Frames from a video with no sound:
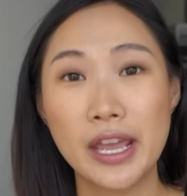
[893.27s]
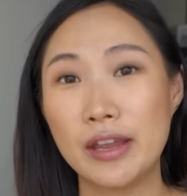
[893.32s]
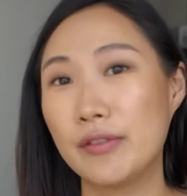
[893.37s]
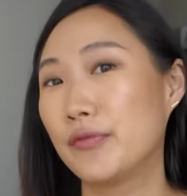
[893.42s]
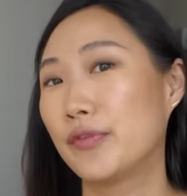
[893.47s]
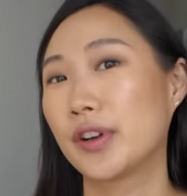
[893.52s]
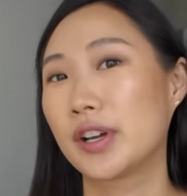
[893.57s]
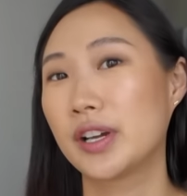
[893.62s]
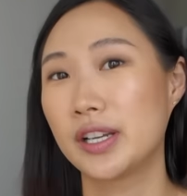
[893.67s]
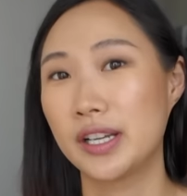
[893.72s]

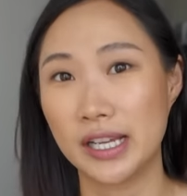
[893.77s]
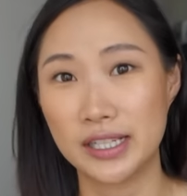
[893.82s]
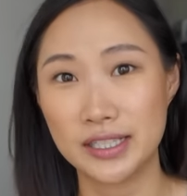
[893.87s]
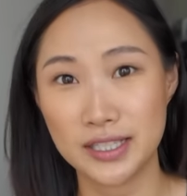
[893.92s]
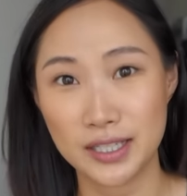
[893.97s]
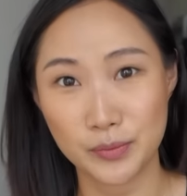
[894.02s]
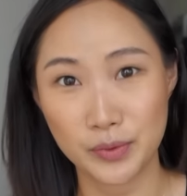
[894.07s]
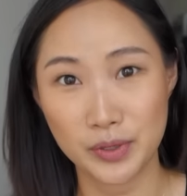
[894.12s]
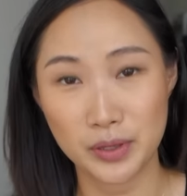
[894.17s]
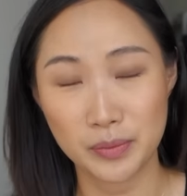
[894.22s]
and for
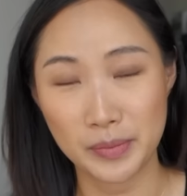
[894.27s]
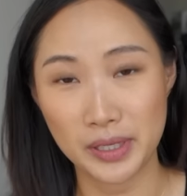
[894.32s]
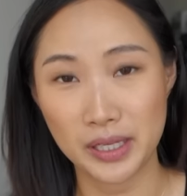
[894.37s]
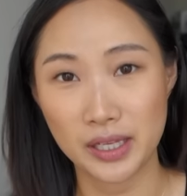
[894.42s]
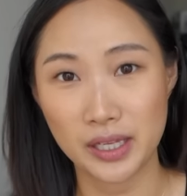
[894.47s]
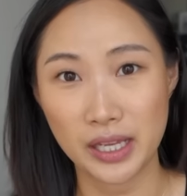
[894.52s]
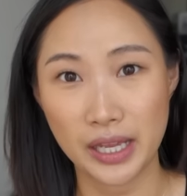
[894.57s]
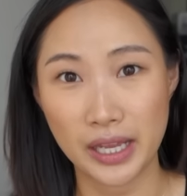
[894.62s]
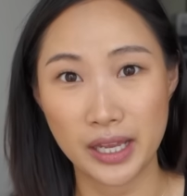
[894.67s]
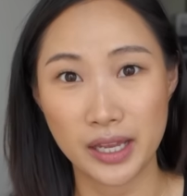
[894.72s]
connecting with
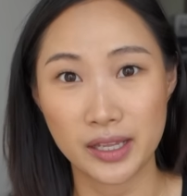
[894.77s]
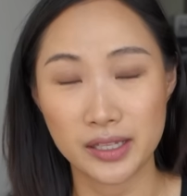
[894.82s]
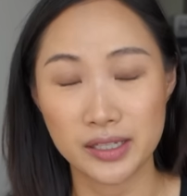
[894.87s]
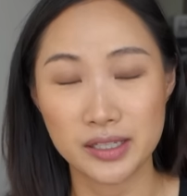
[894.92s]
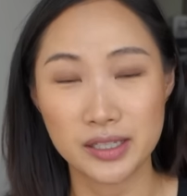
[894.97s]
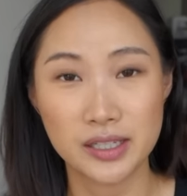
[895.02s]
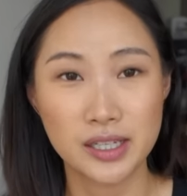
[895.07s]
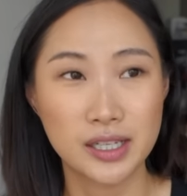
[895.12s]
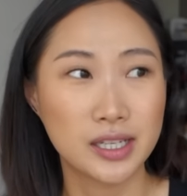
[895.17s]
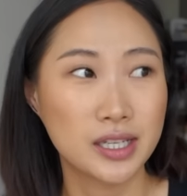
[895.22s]
me
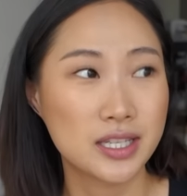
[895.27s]
and